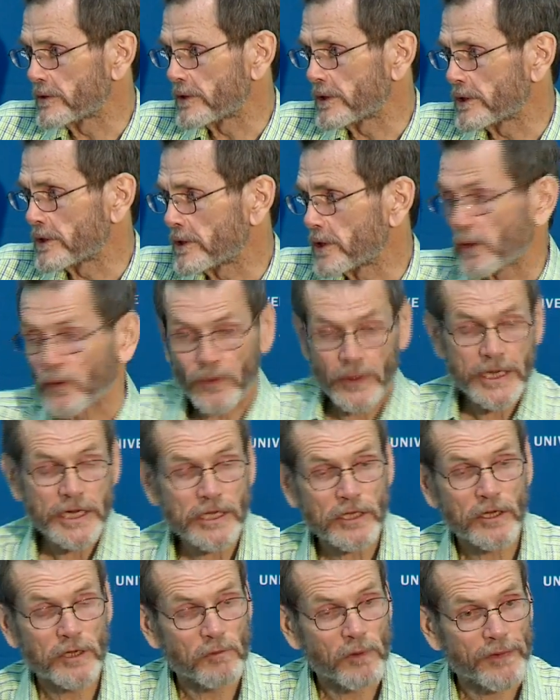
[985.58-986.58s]

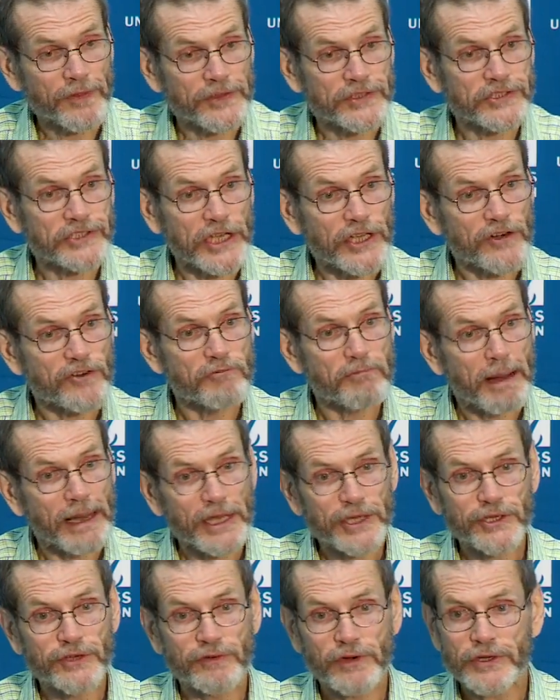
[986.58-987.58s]
agreeing on what the state of
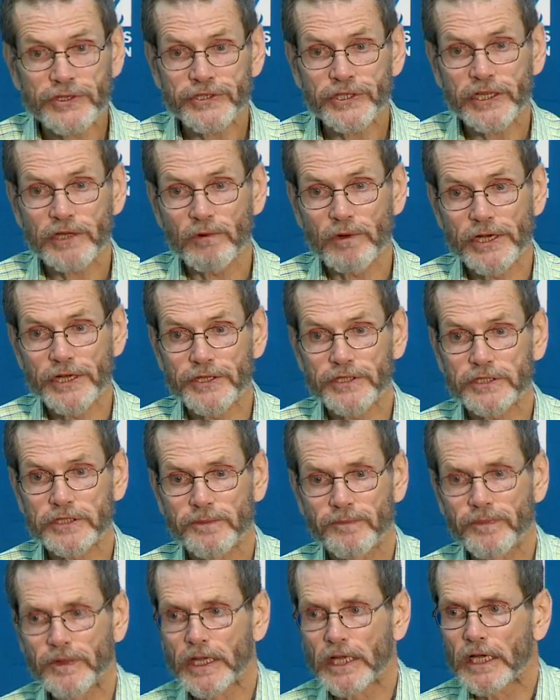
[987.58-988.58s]
biodiversity
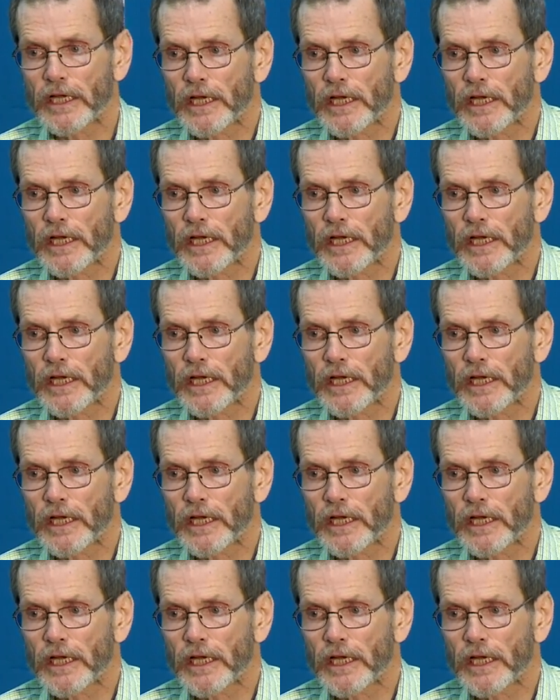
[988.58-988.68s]
was.